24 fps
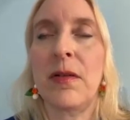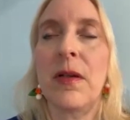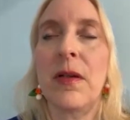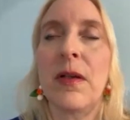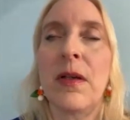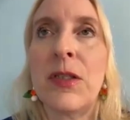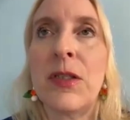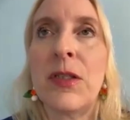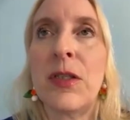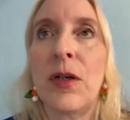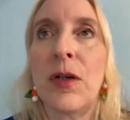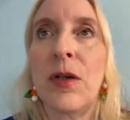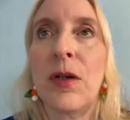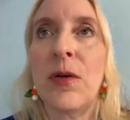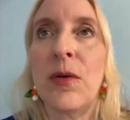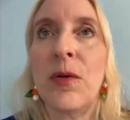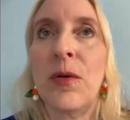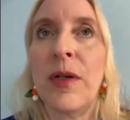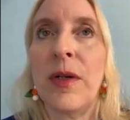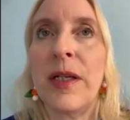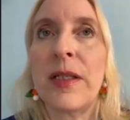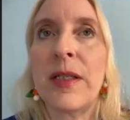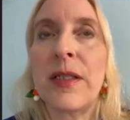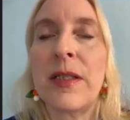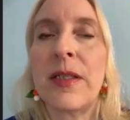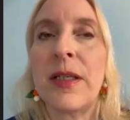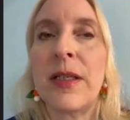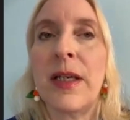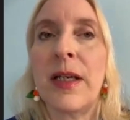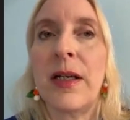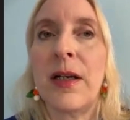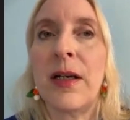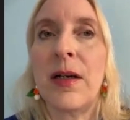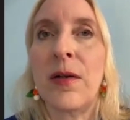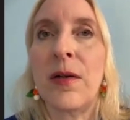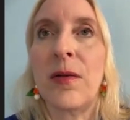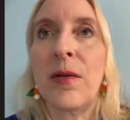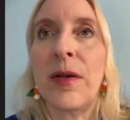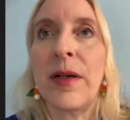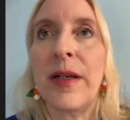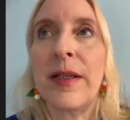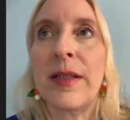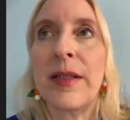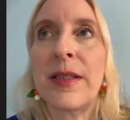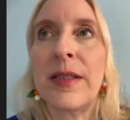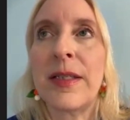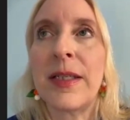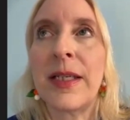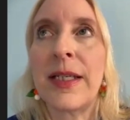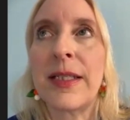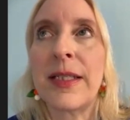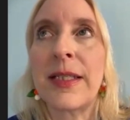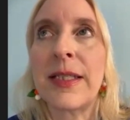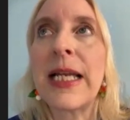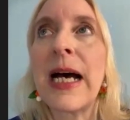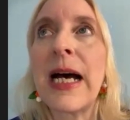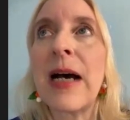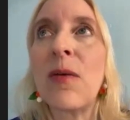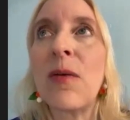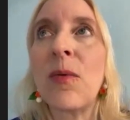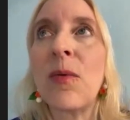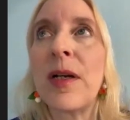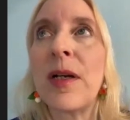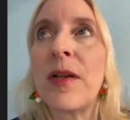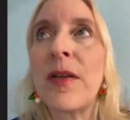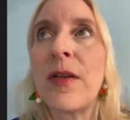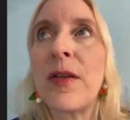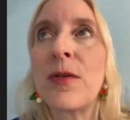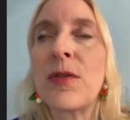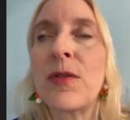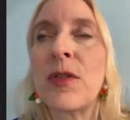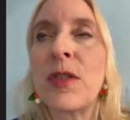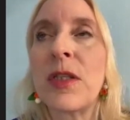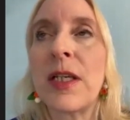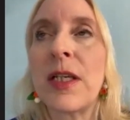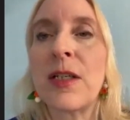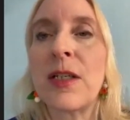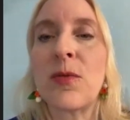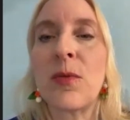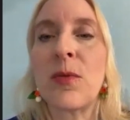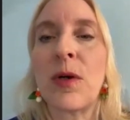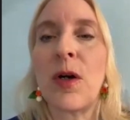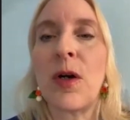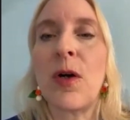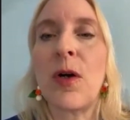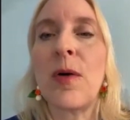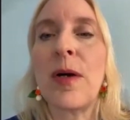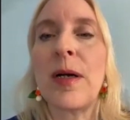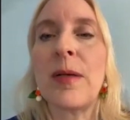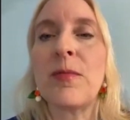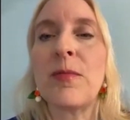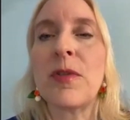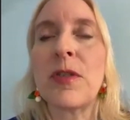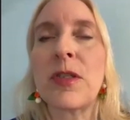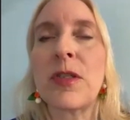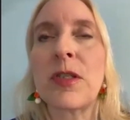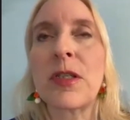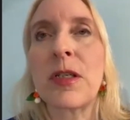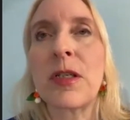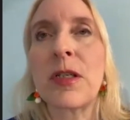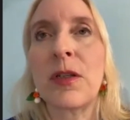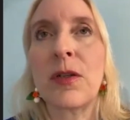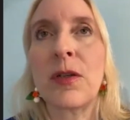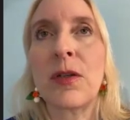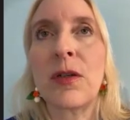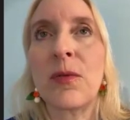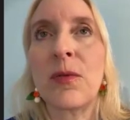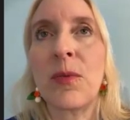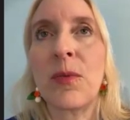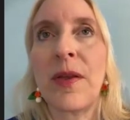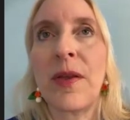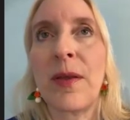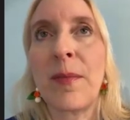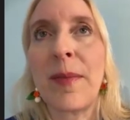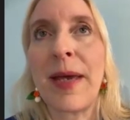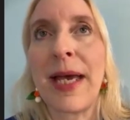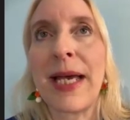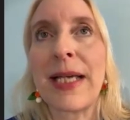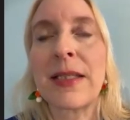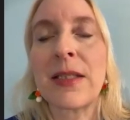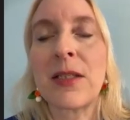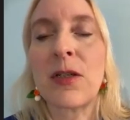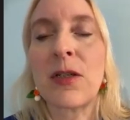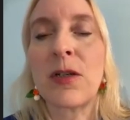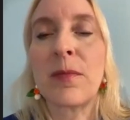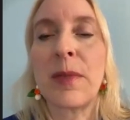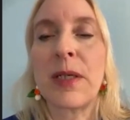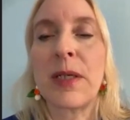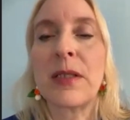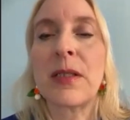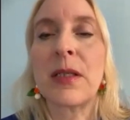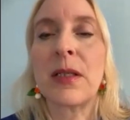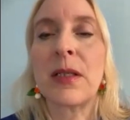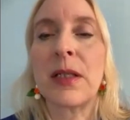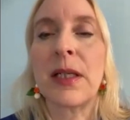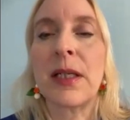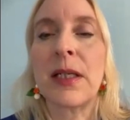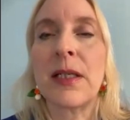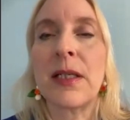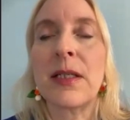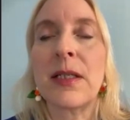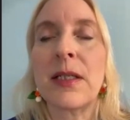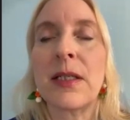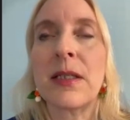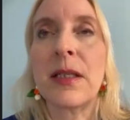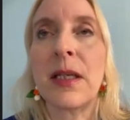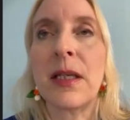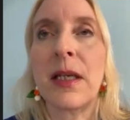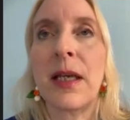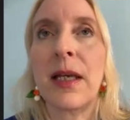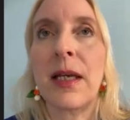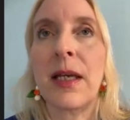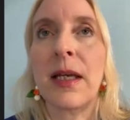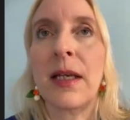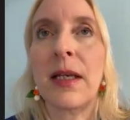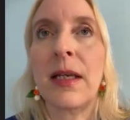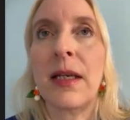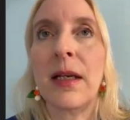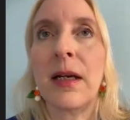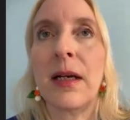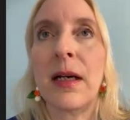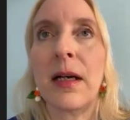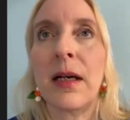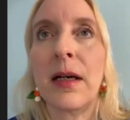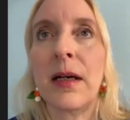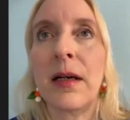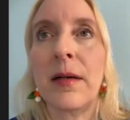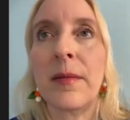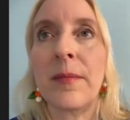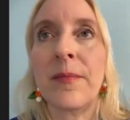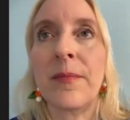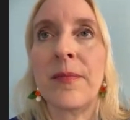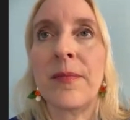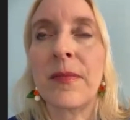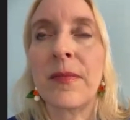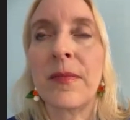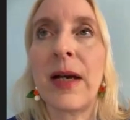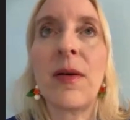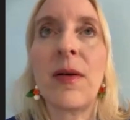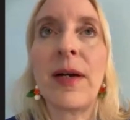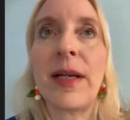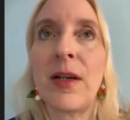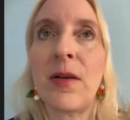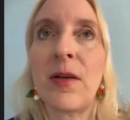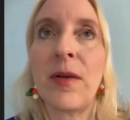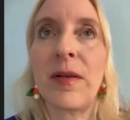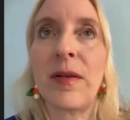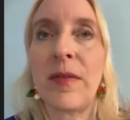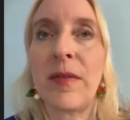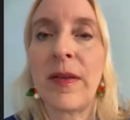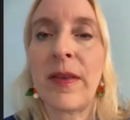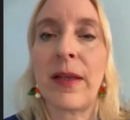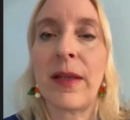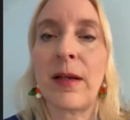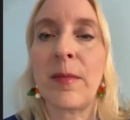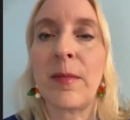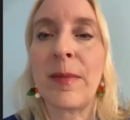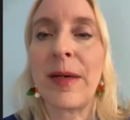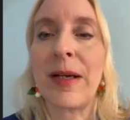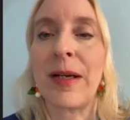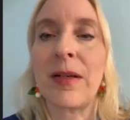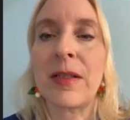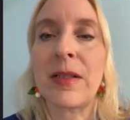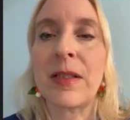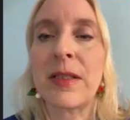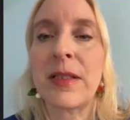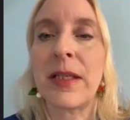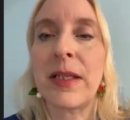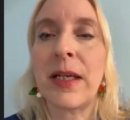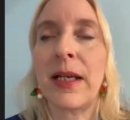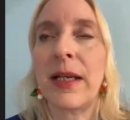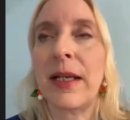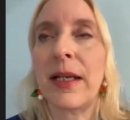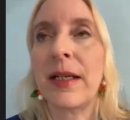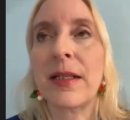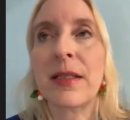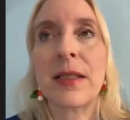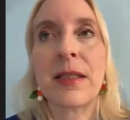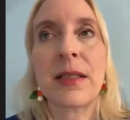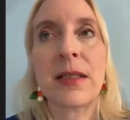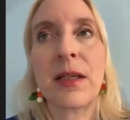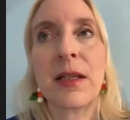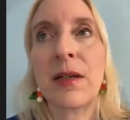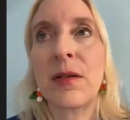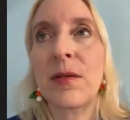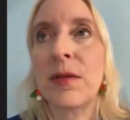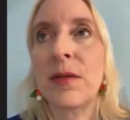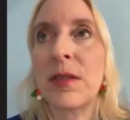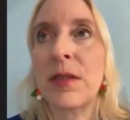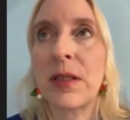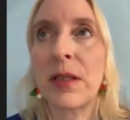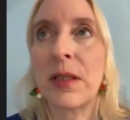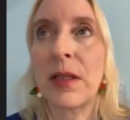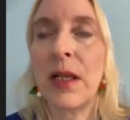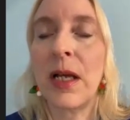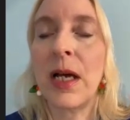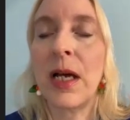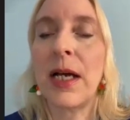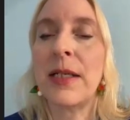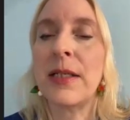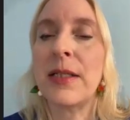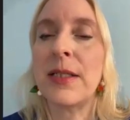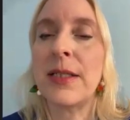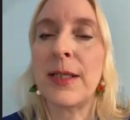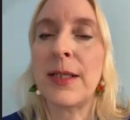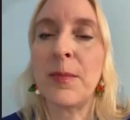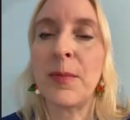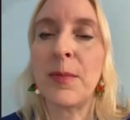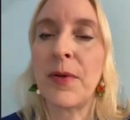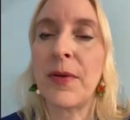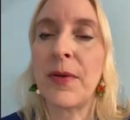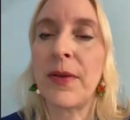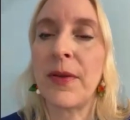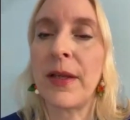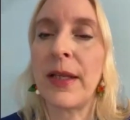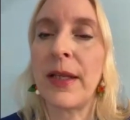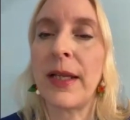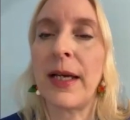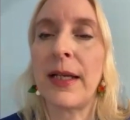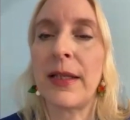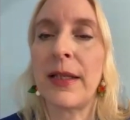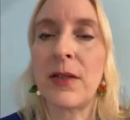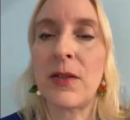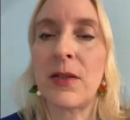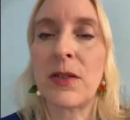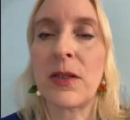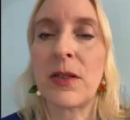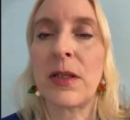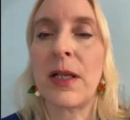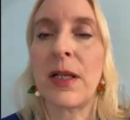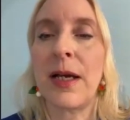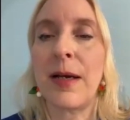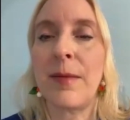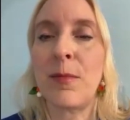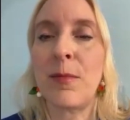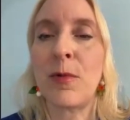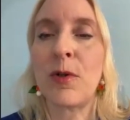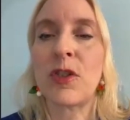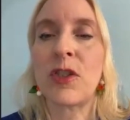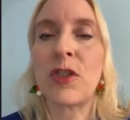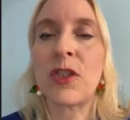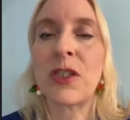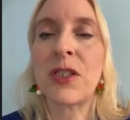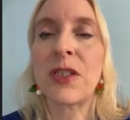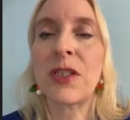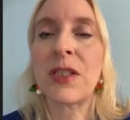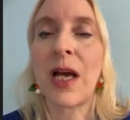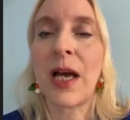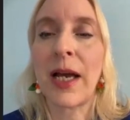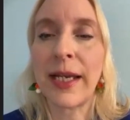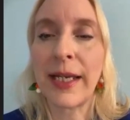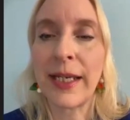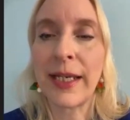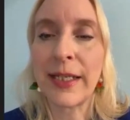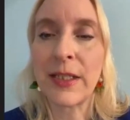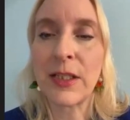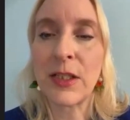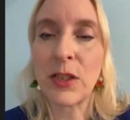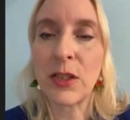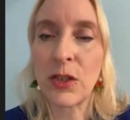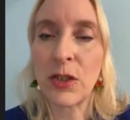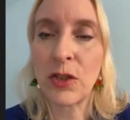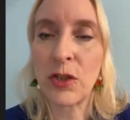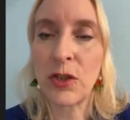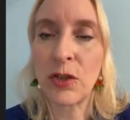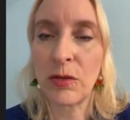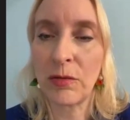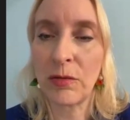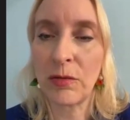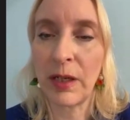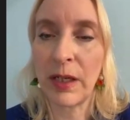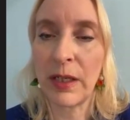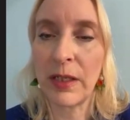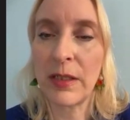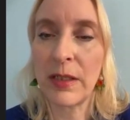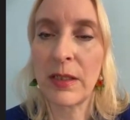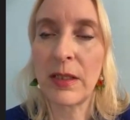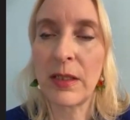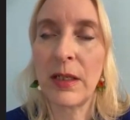So it's not one of those things where, "Oh, I'm just going to learn where the masseter muscle is, and now I know everything about aesthetics." No, it's a lot deeper than that. There's a lot more science to it.